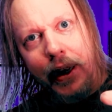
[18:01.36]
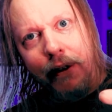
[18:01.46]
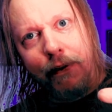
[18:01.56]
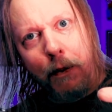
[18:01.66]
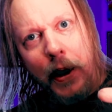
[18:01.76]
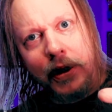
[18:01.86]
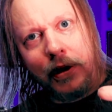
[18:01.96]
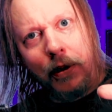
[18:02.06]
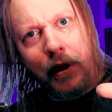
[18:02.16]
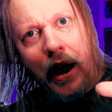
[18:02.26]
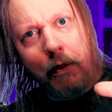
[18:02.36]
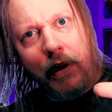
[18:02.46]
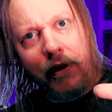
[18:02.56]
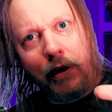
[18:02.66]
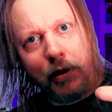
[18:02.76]
if Western game
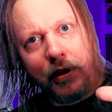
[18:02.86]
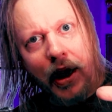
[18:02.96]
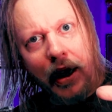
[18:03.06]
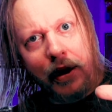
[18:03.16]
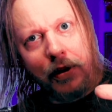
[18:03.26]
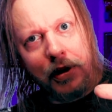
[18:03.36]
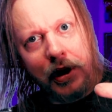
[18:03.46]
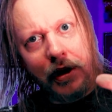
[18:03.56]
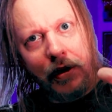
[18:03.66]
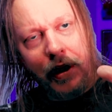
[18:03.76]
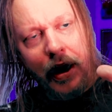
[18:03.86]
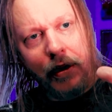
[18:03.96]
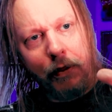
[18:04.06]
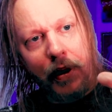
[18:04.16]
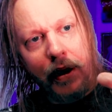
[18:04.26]
developers get their shit
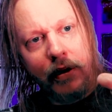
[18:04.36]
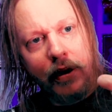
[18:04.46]
together, but